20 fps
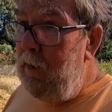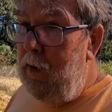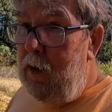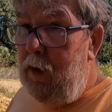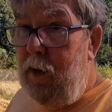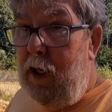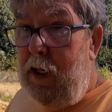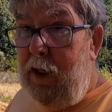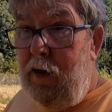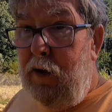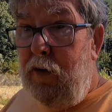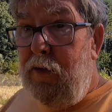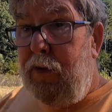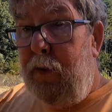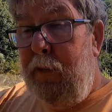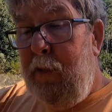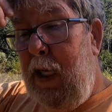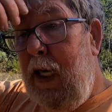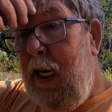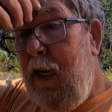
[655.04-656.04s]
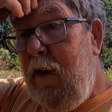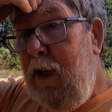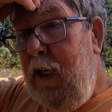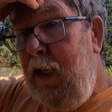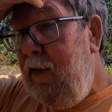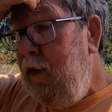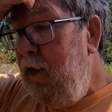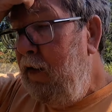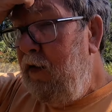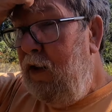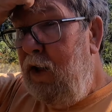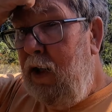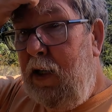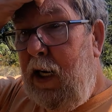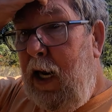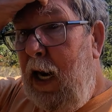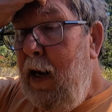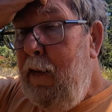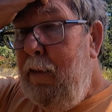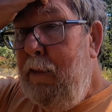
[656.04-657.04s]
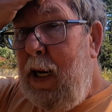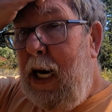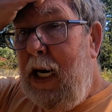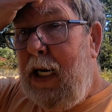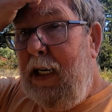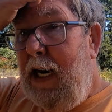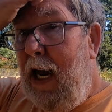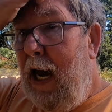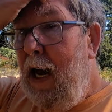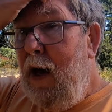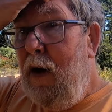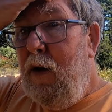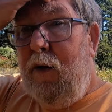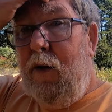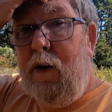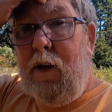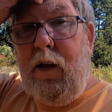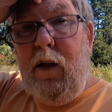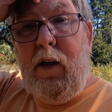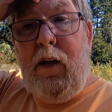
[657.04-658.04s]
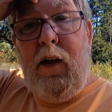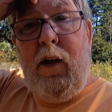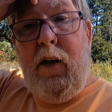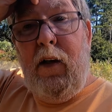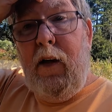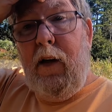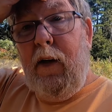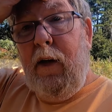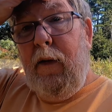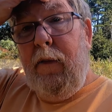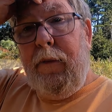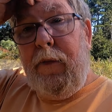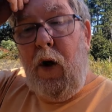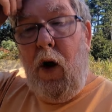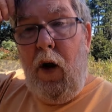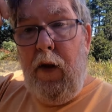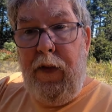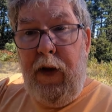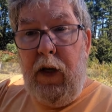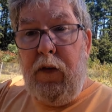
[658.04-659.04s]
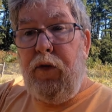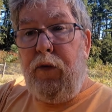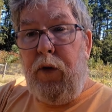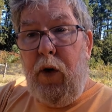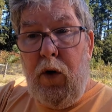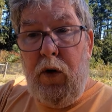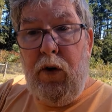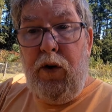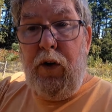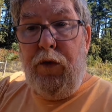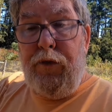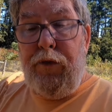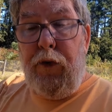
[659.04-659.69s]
what do I do from here? He says, just head back down on this road to